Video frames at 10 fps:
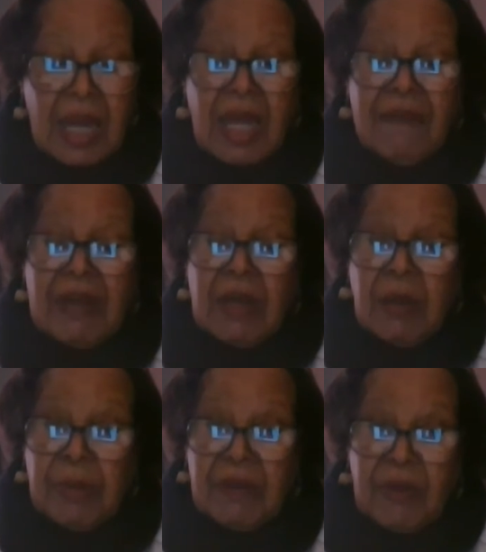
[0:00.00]
I have a
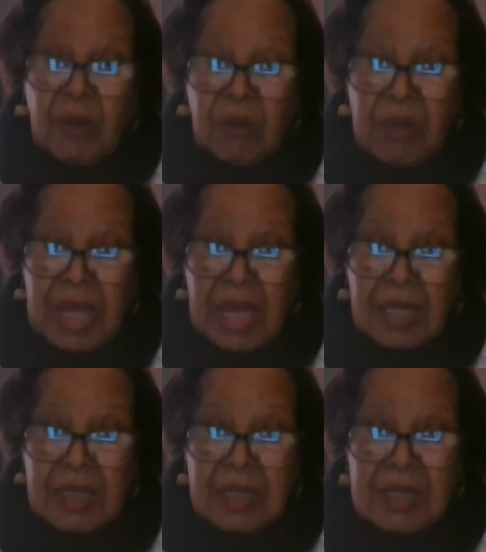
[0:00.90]
couple of old
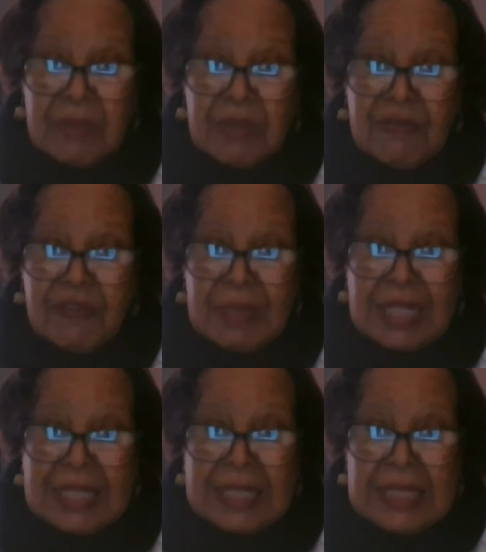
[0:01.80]
calendars, one from
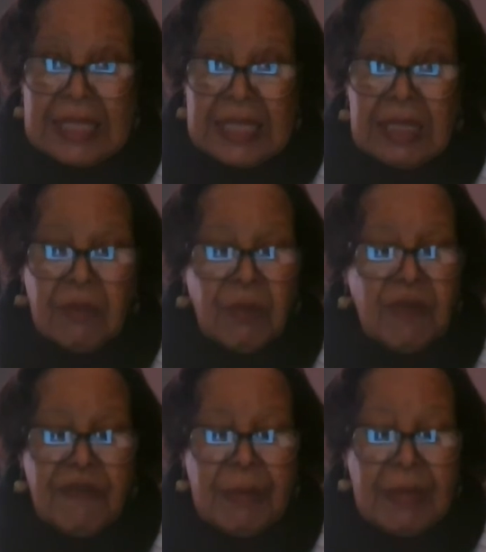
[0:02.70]

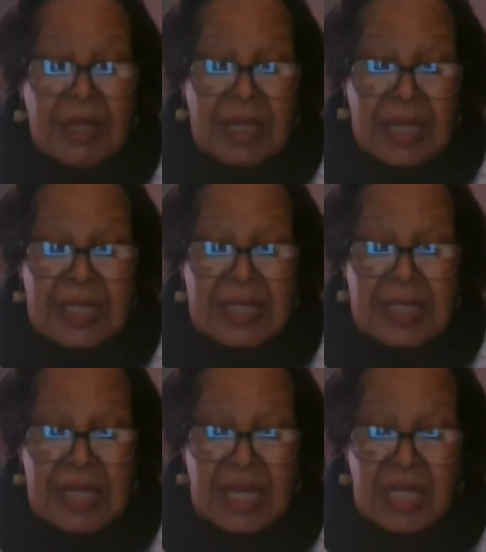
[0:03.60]

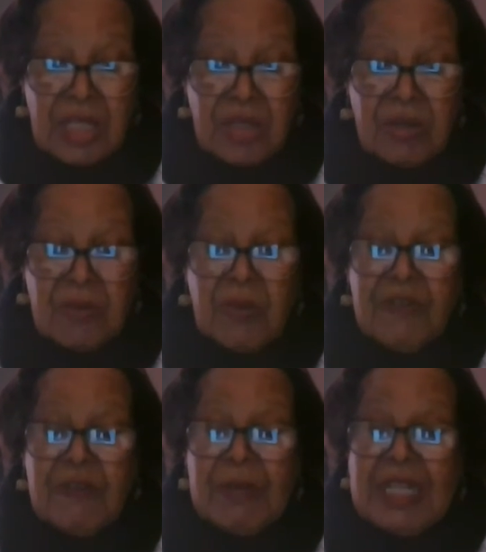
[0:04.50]
1982 and
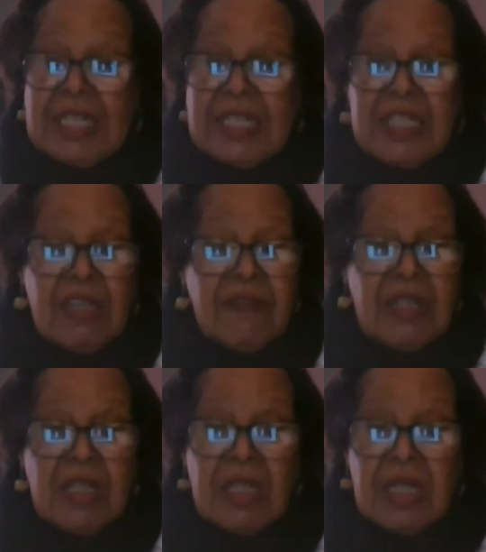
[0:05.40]
one from 87.